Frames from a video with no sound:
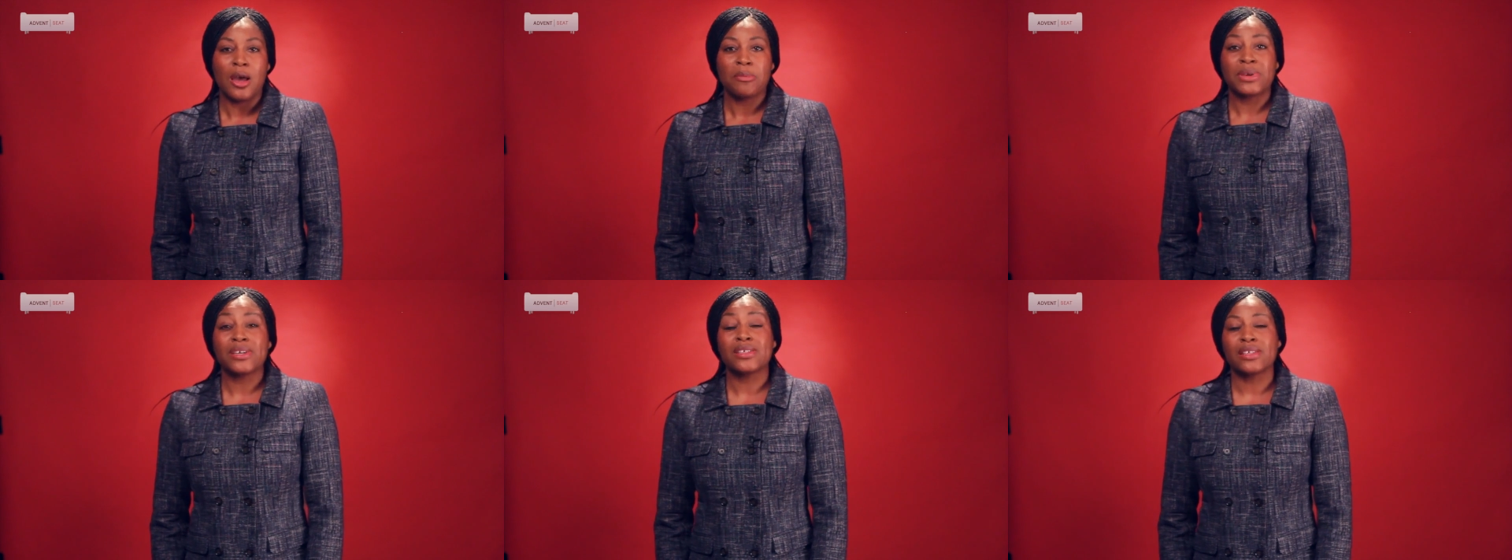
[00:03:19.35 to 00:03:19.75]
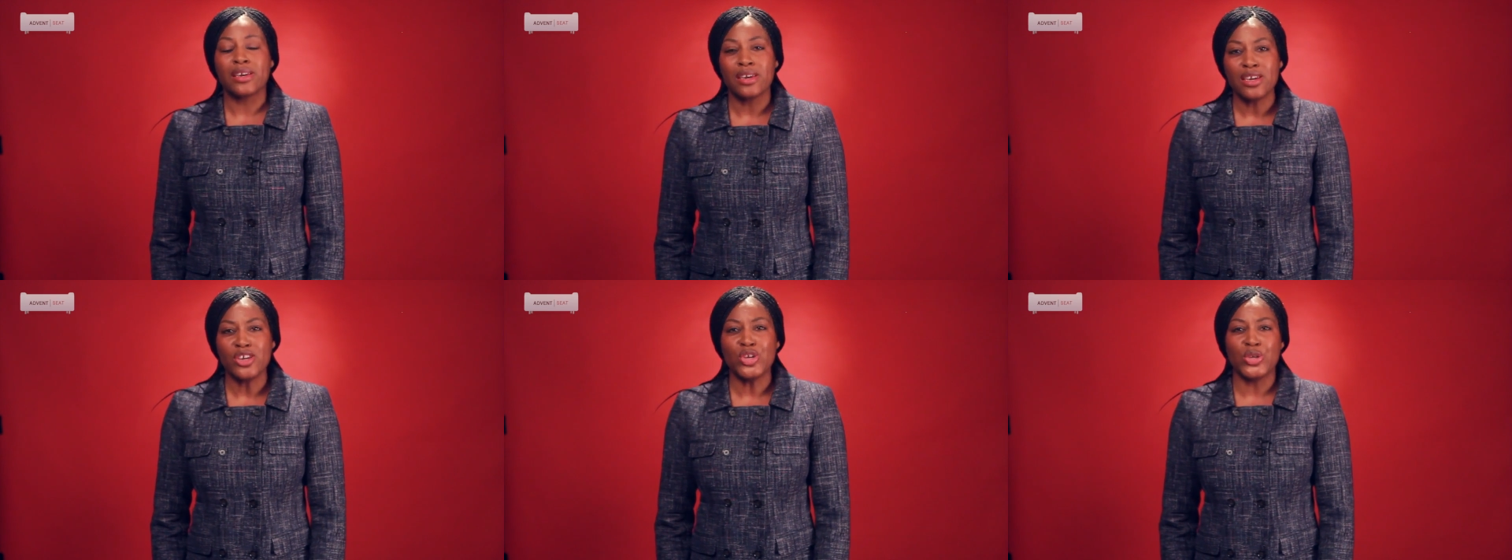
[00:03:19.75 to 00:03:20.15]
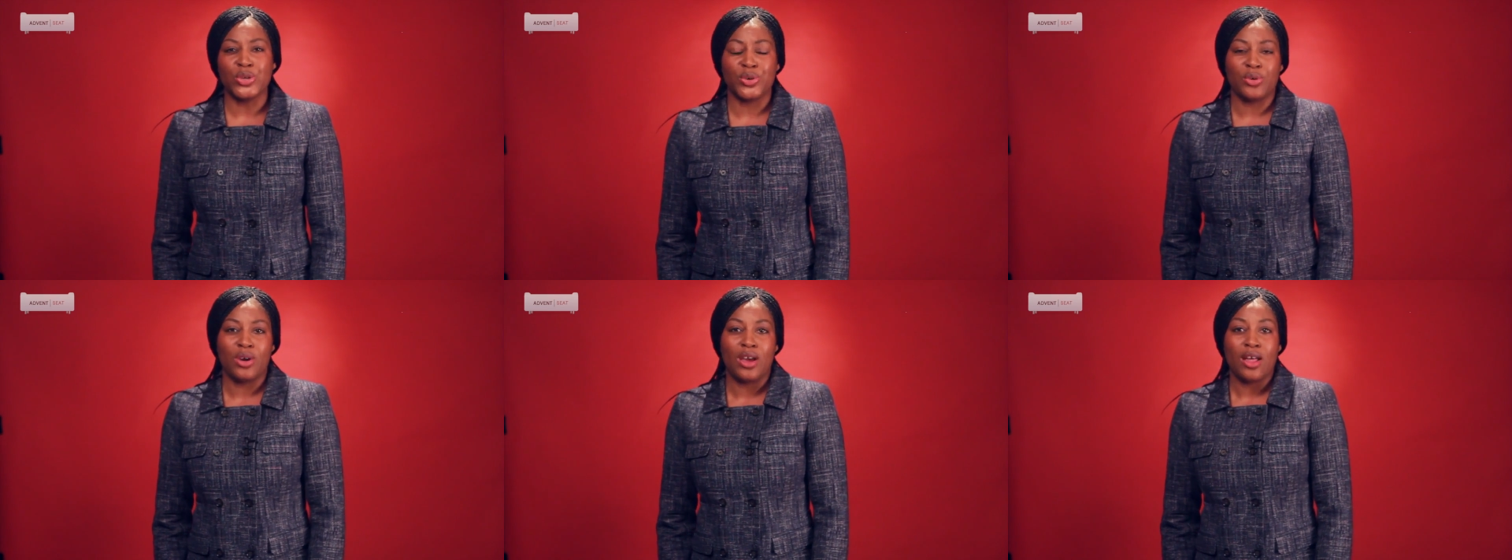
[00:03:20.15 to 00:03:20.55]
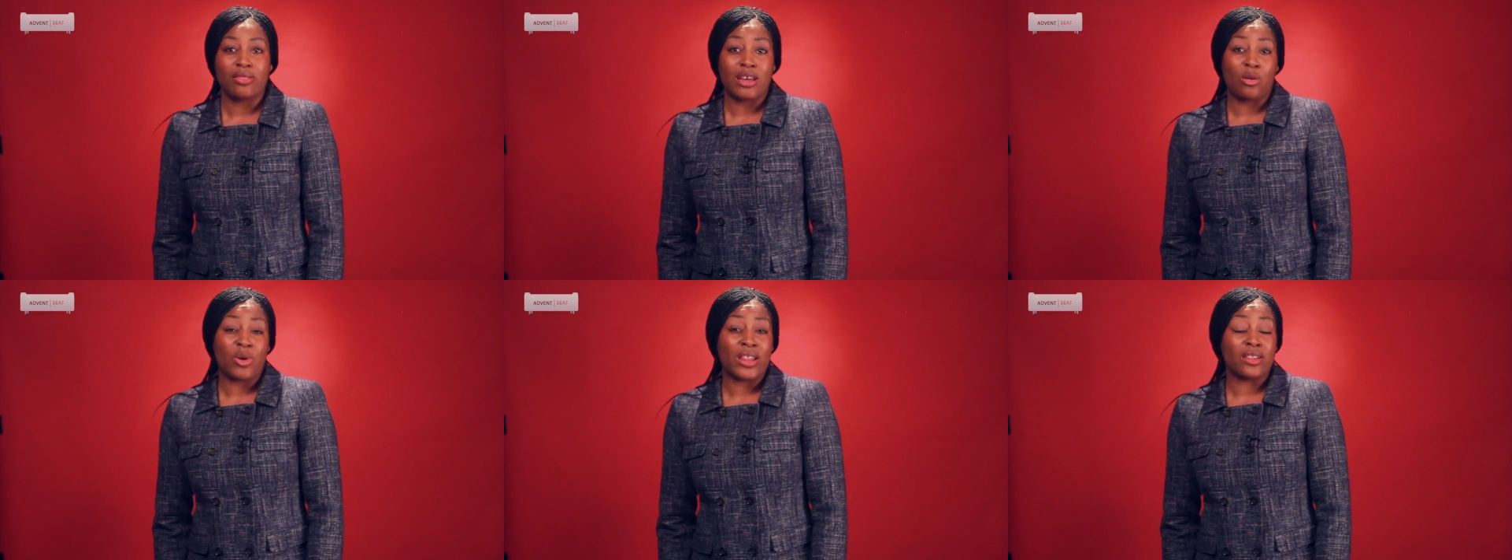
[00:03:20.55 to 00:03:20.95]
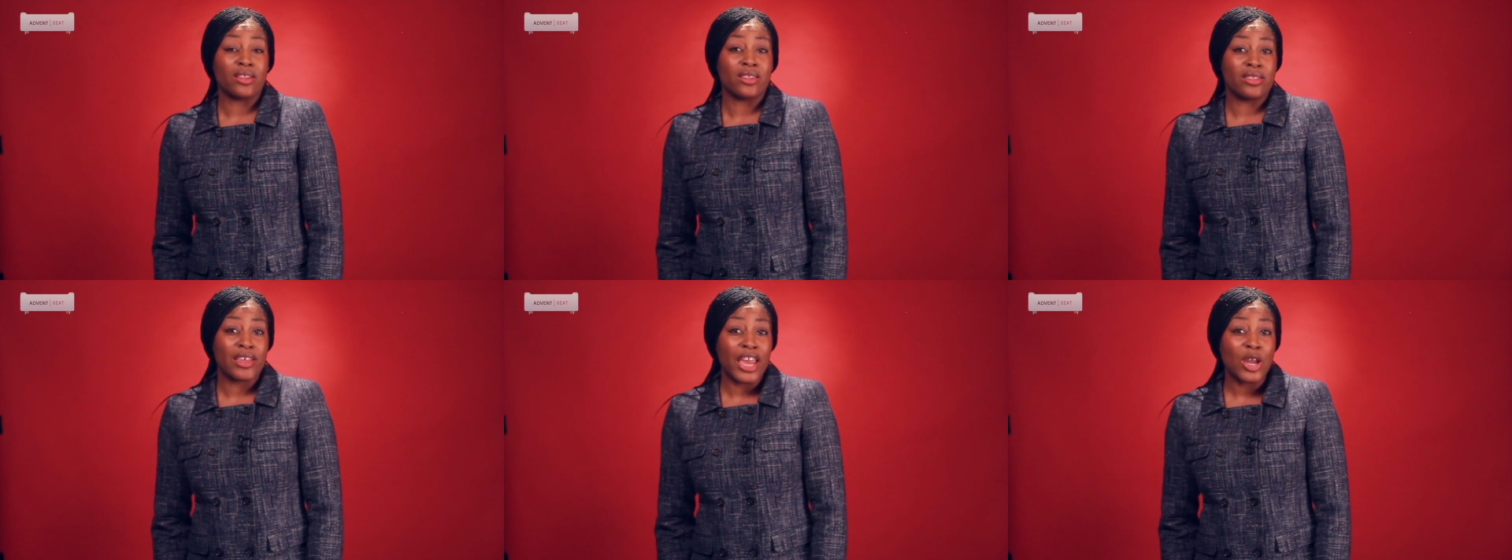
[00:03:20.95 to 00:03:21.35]
because he knew that when
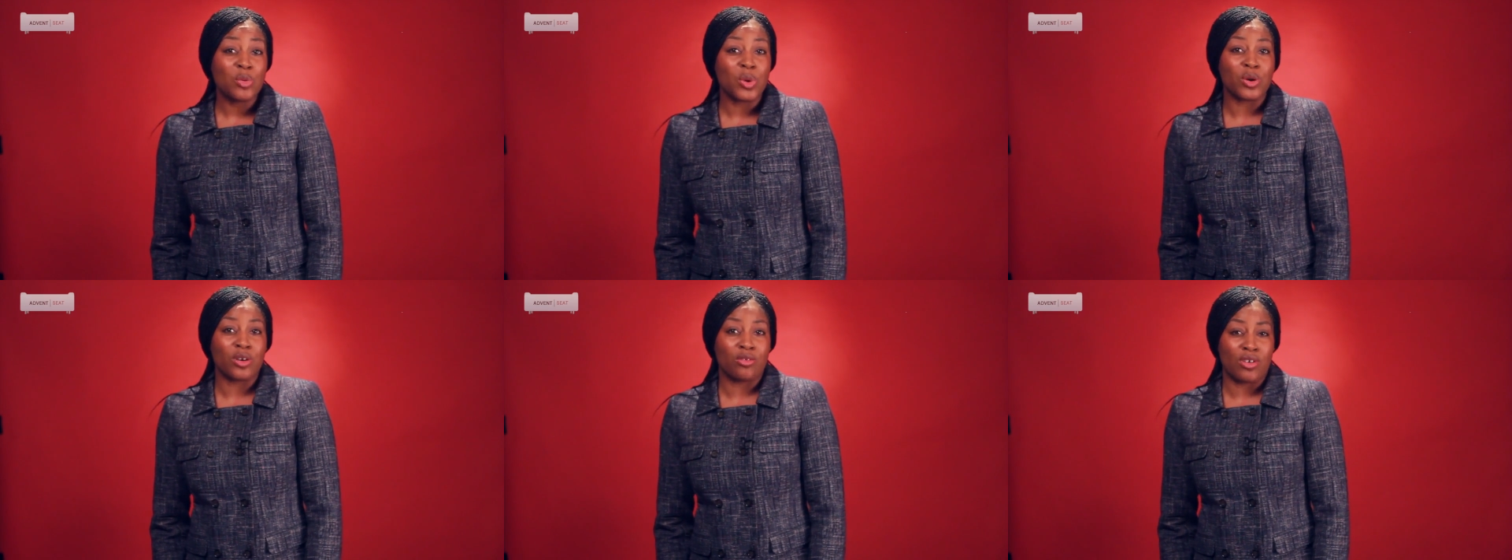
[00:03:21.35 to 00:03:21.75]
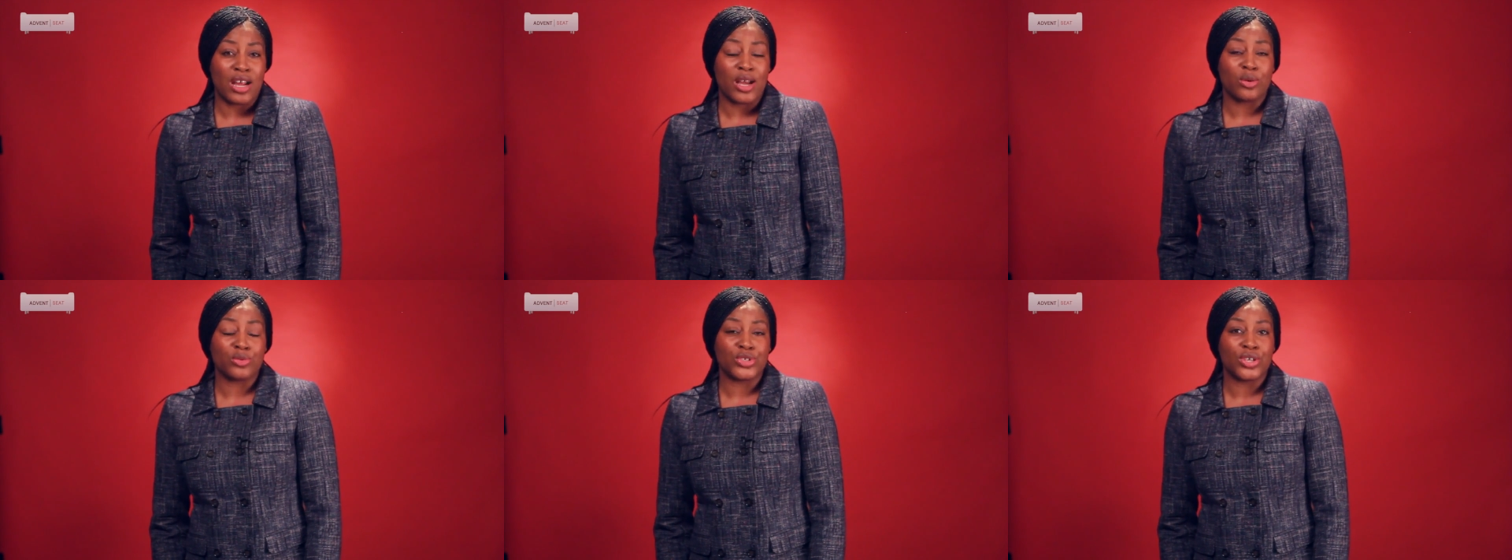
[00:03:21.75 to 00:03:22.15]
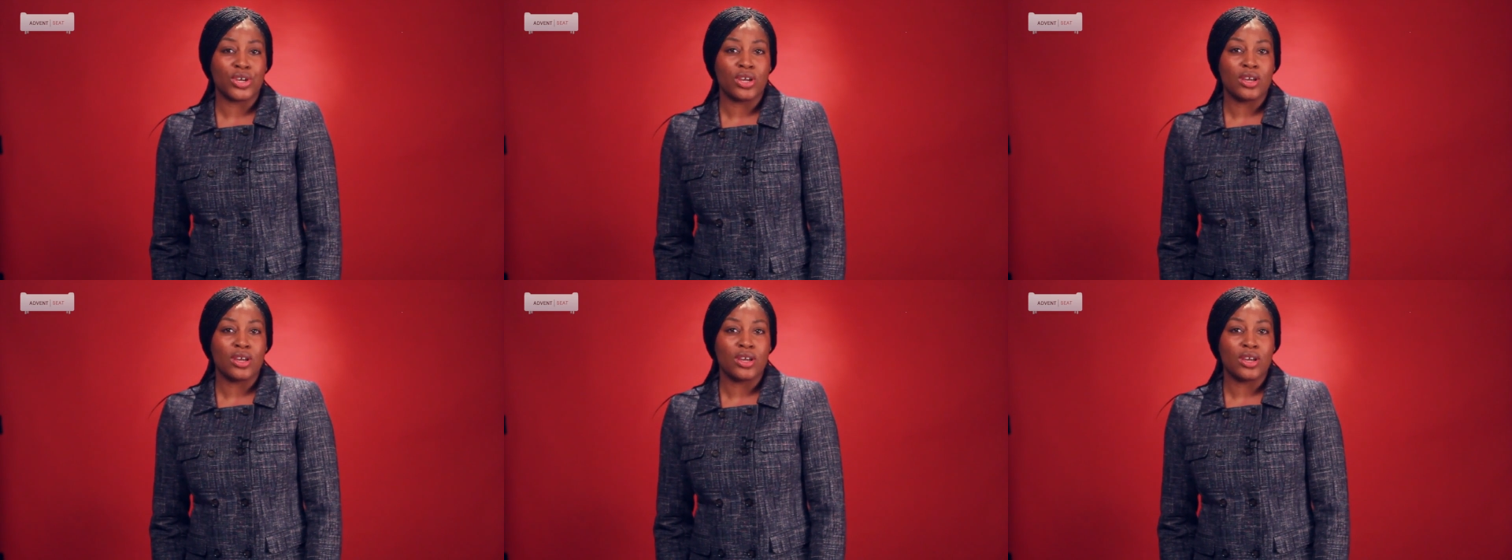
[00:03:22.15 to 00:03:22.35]
they were around,